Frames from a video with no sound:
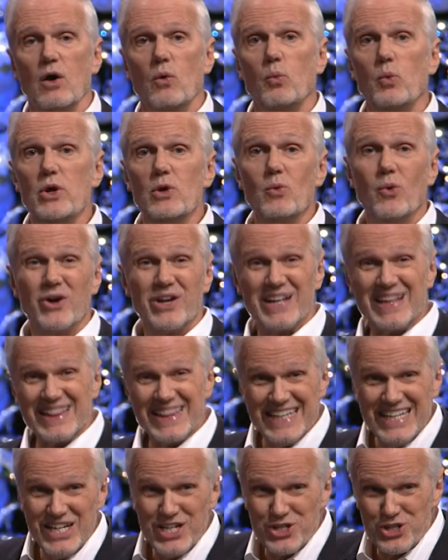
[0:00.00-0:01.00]
we want to
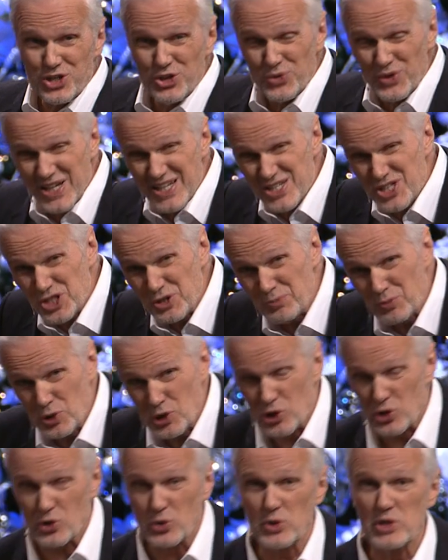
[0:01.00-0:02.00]
lead you in some
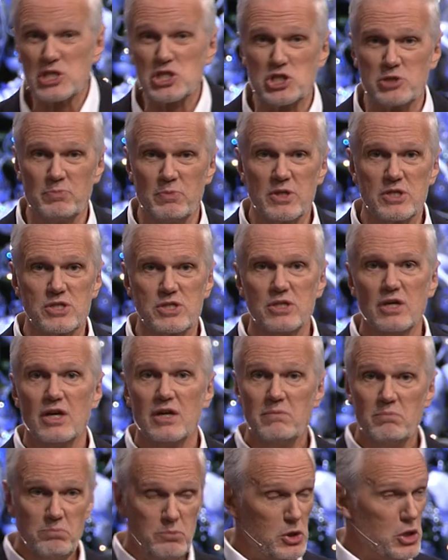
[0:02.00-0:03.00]
Christmas
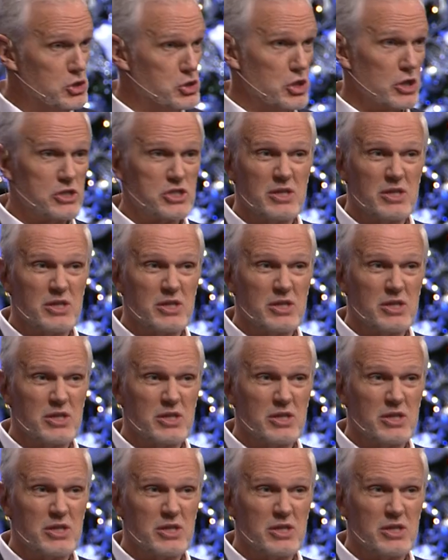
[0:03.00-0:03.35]
music,